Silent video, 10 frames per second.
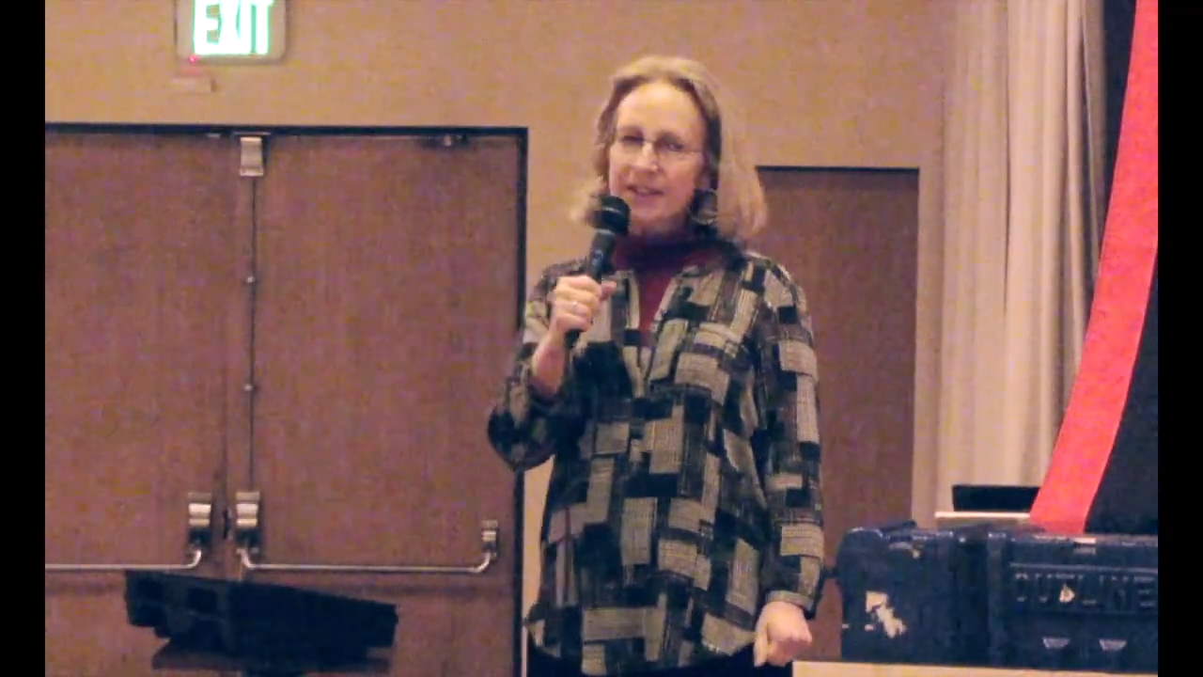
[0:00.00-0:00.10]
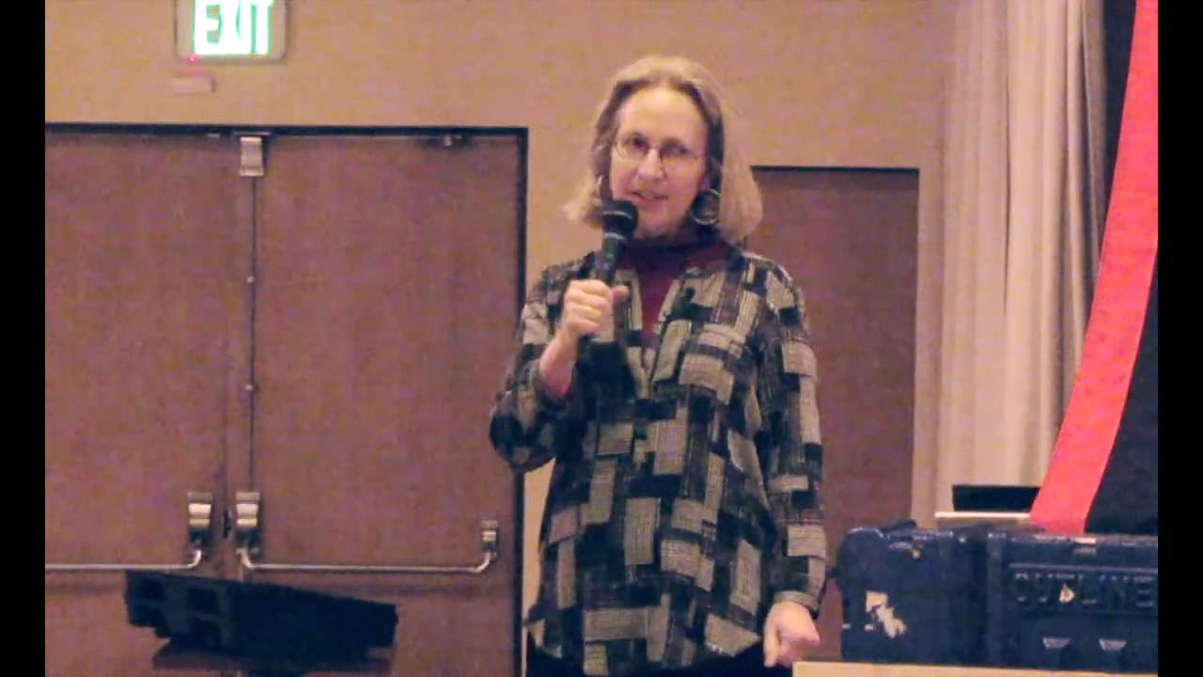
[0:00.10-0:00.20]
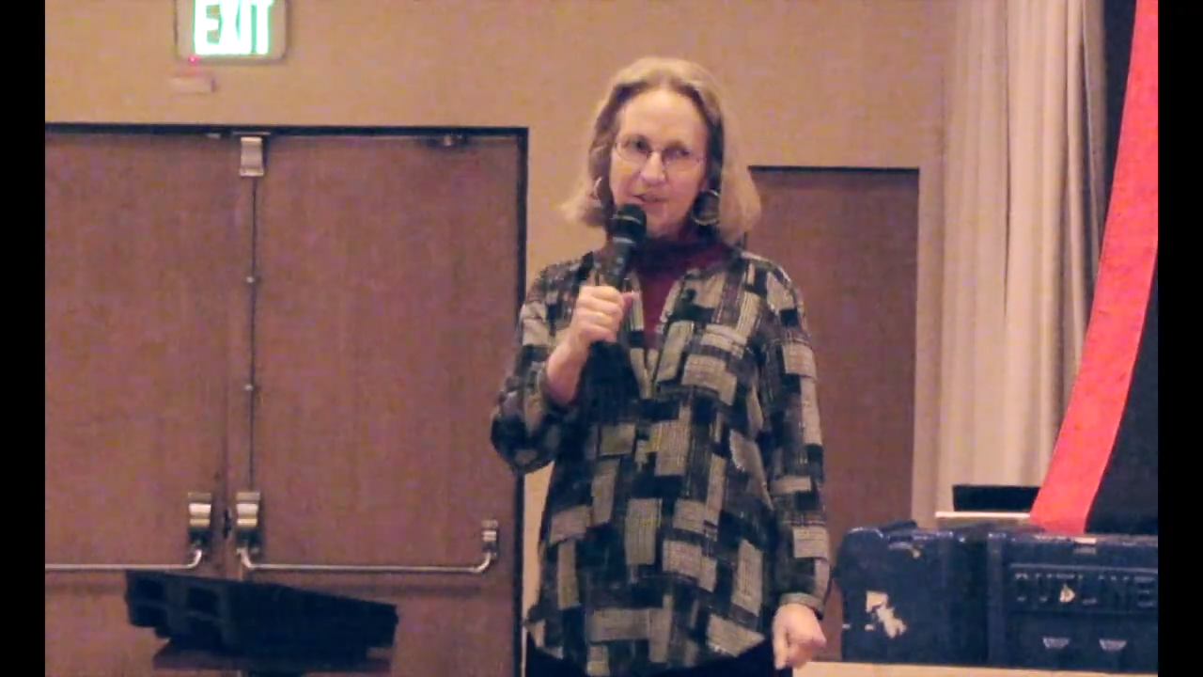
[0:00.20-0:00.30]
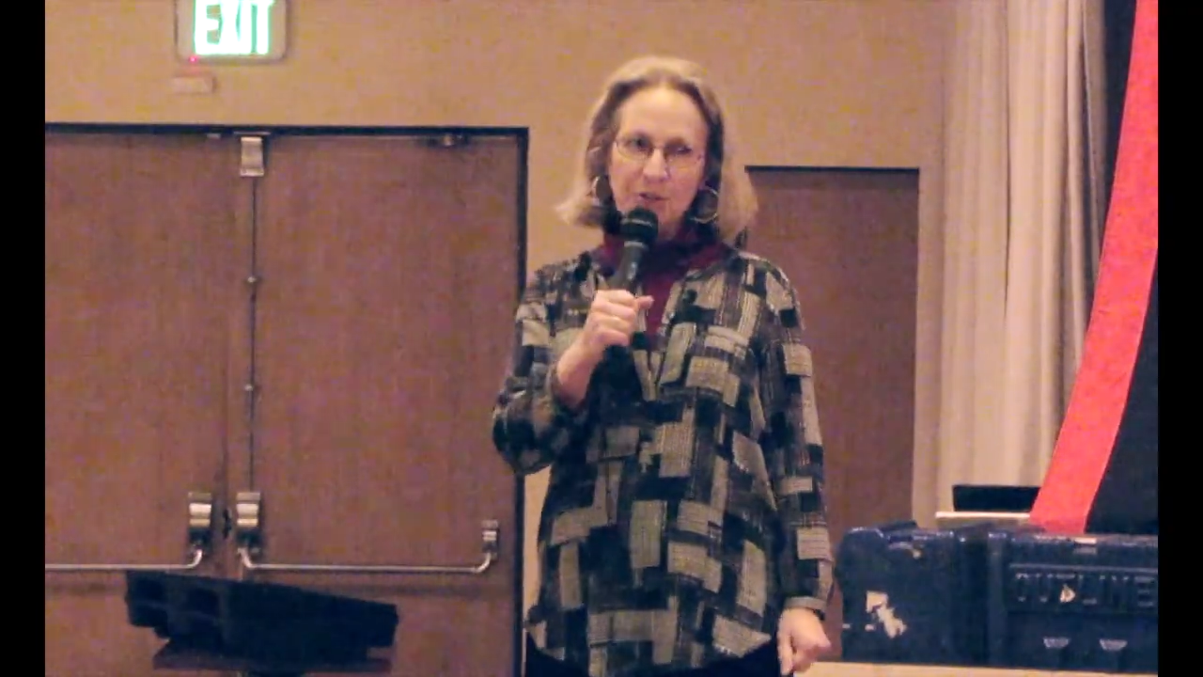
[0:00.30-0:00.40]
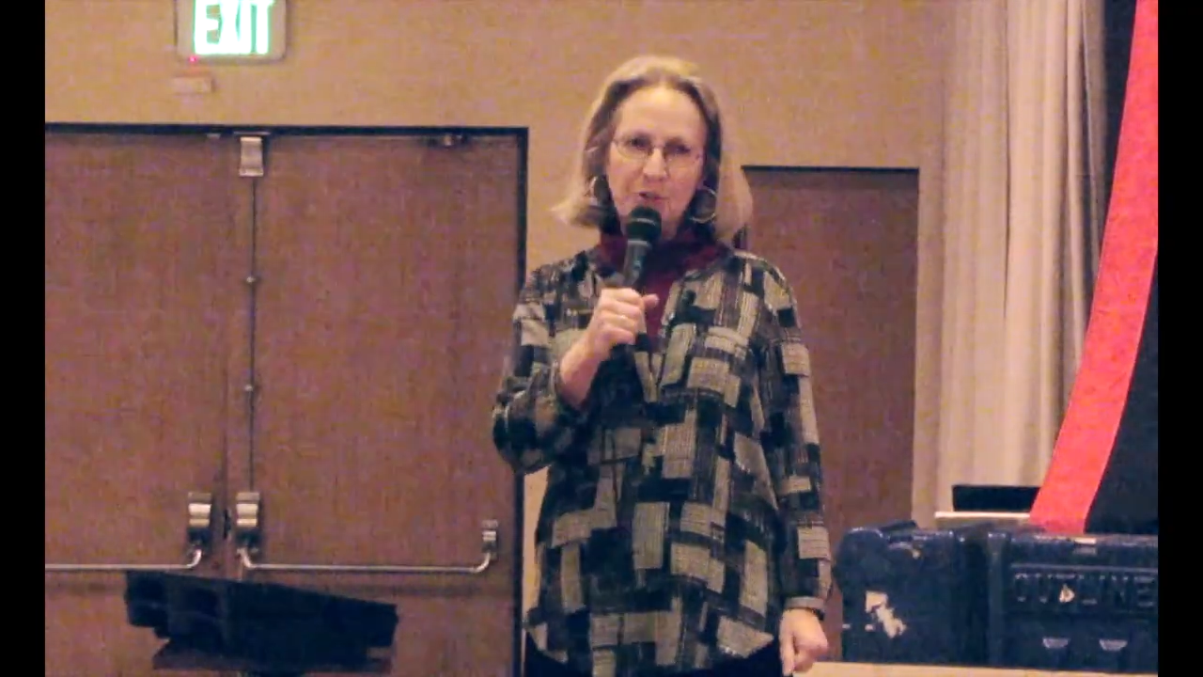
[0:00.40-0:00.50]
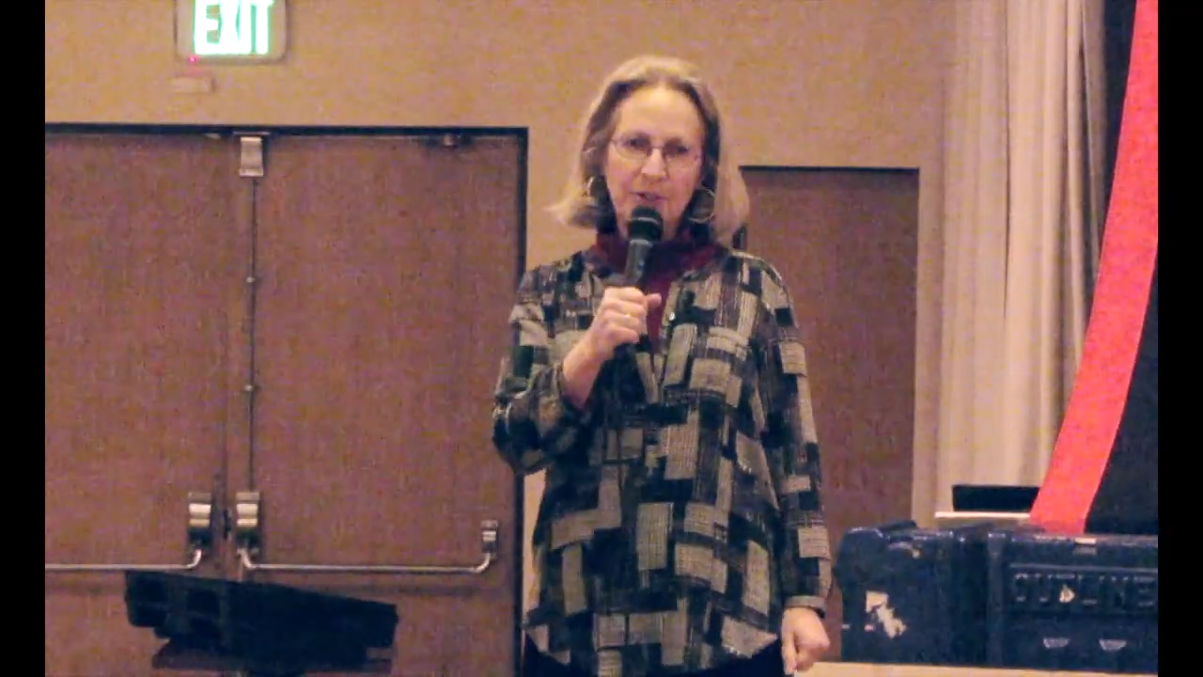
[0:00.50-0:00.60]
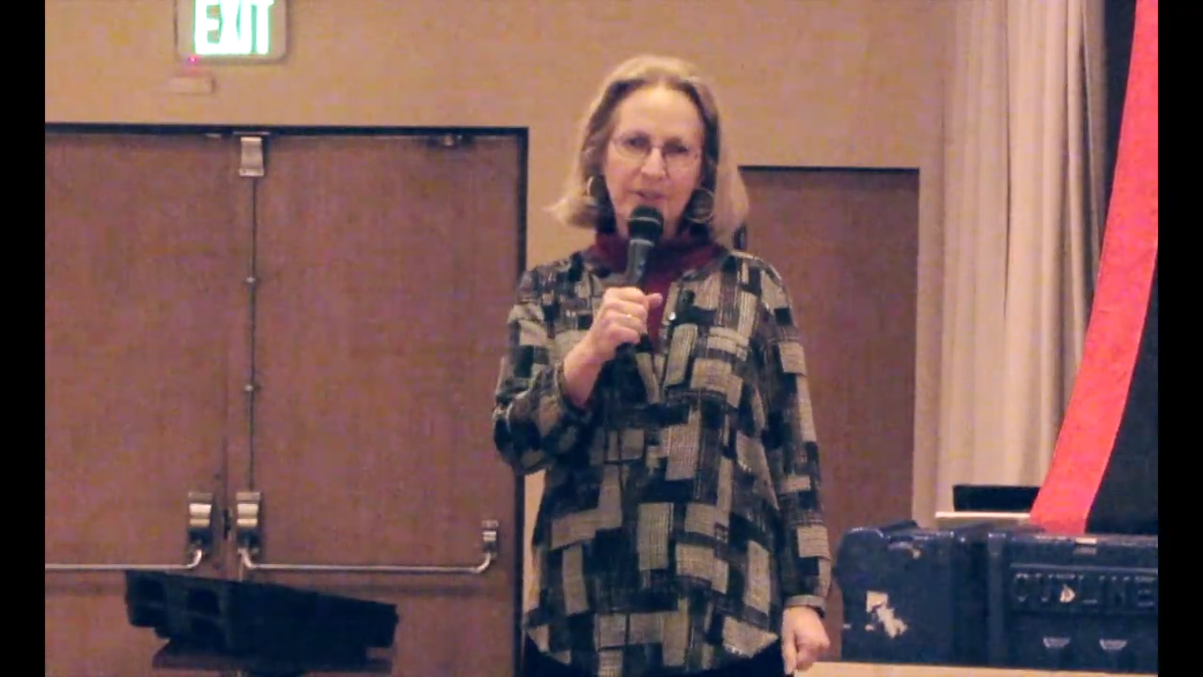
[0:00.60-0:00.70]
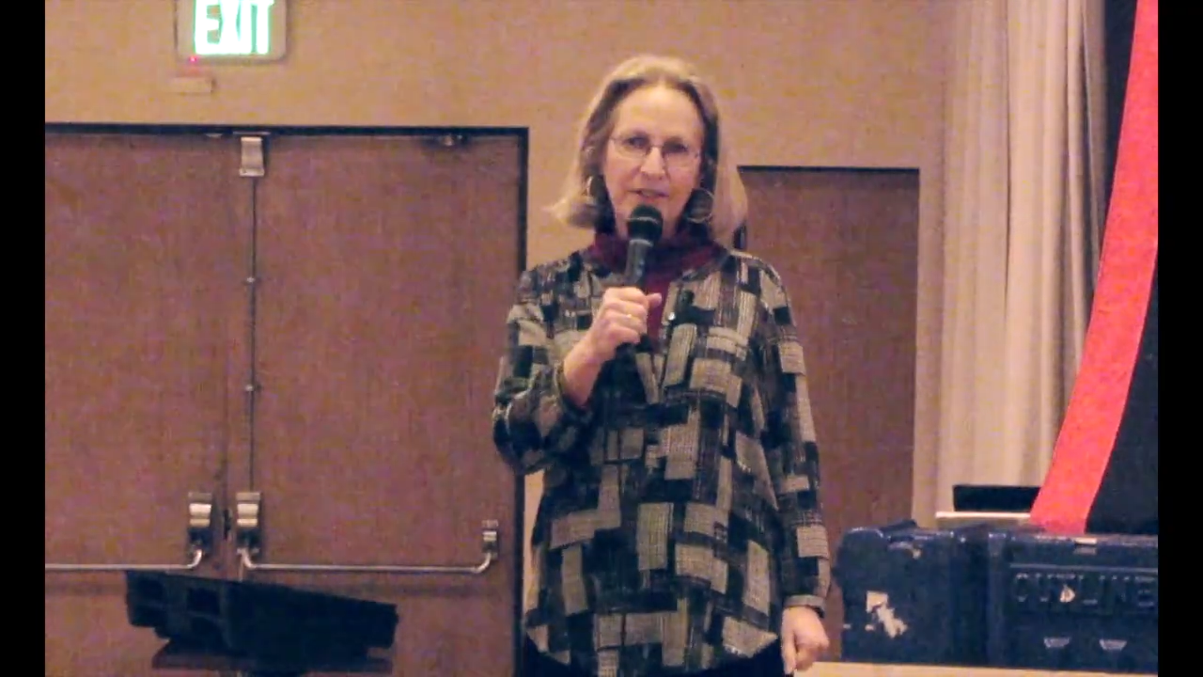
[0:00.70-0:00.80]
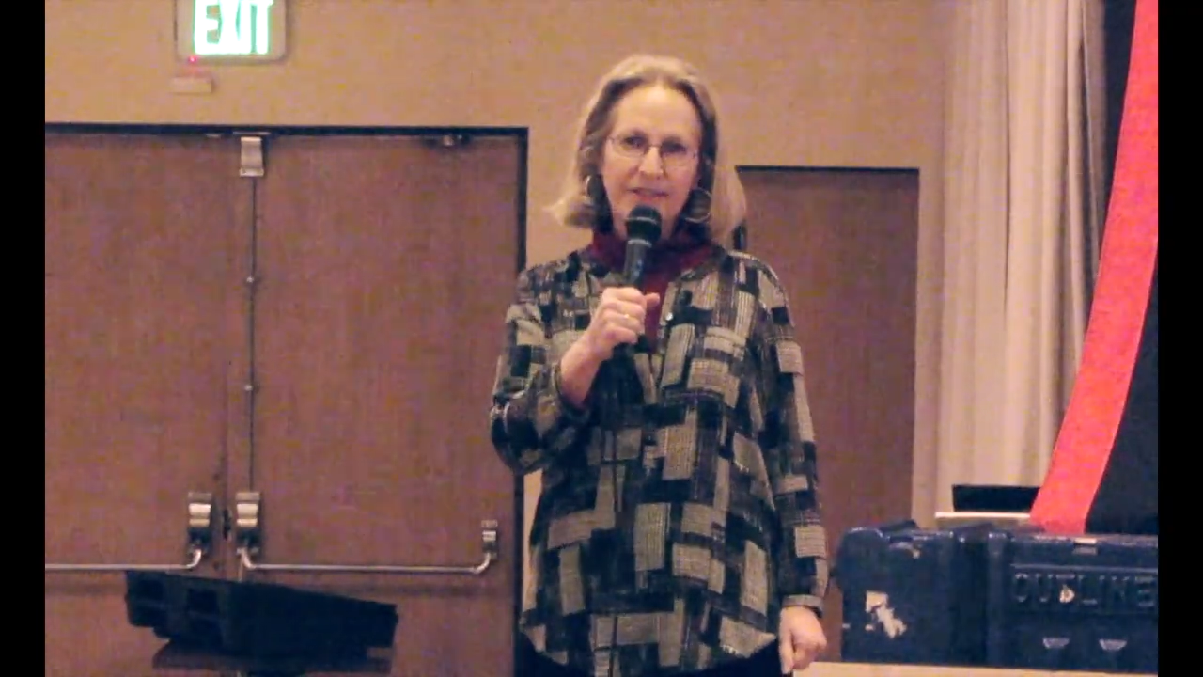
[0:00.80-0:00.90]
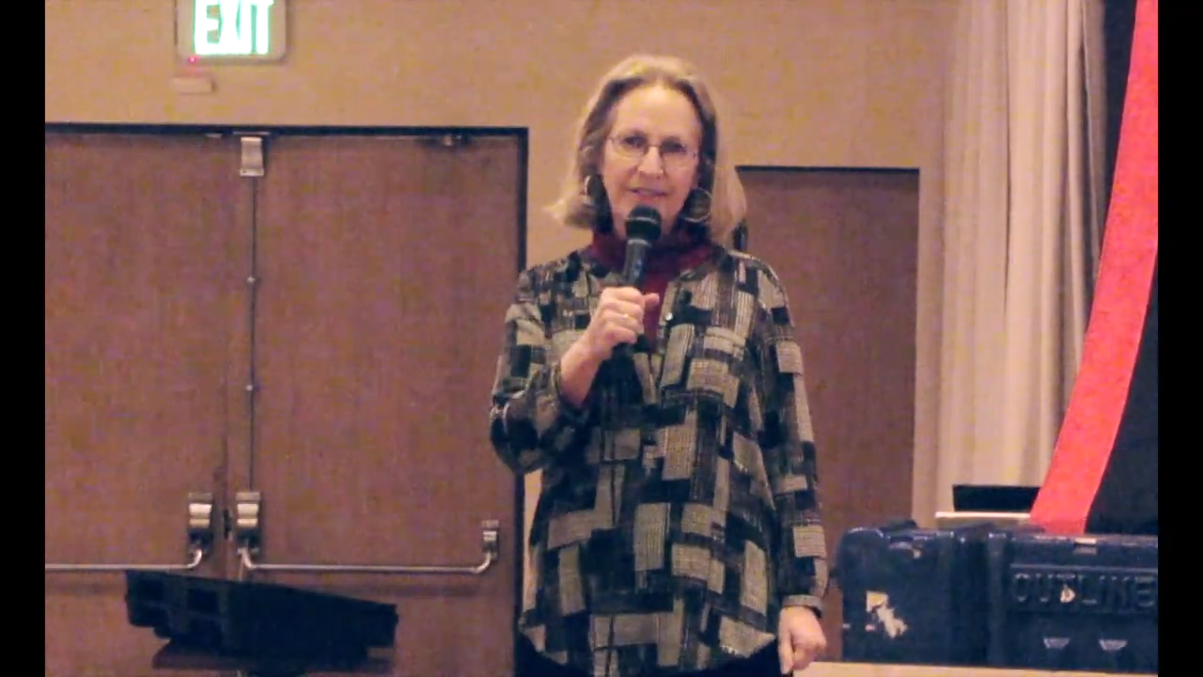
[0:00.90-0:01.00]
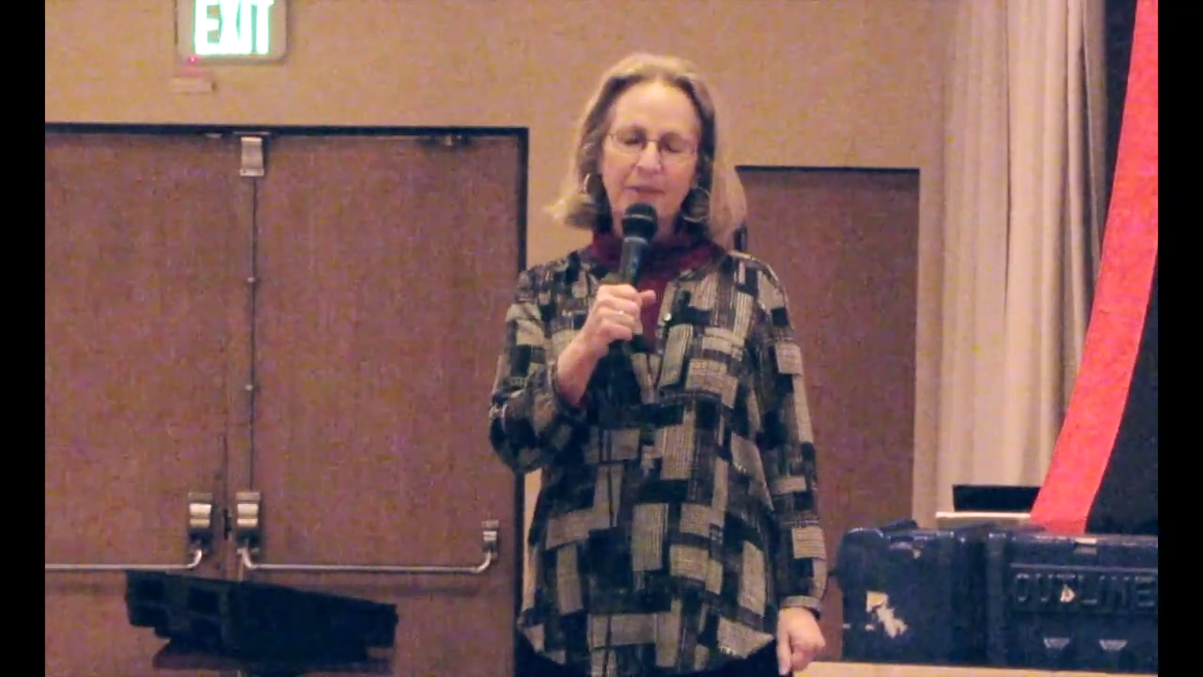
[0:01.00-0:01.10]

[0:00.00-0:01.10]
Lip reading: history